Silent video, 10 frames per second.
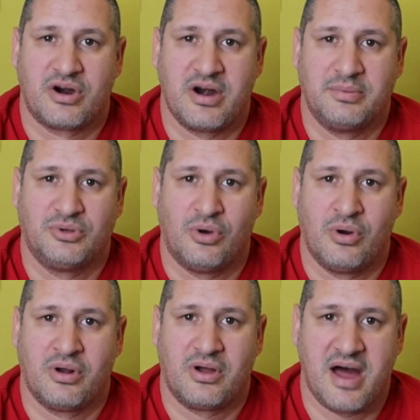
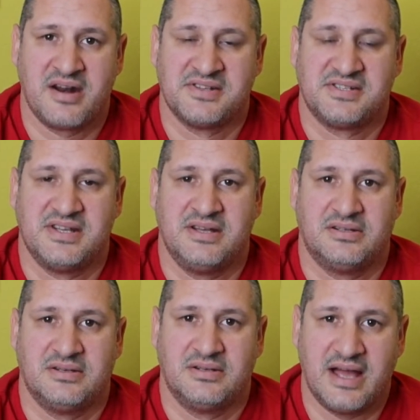cryptocurrency
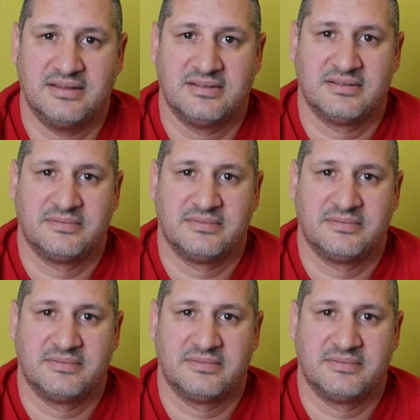tight.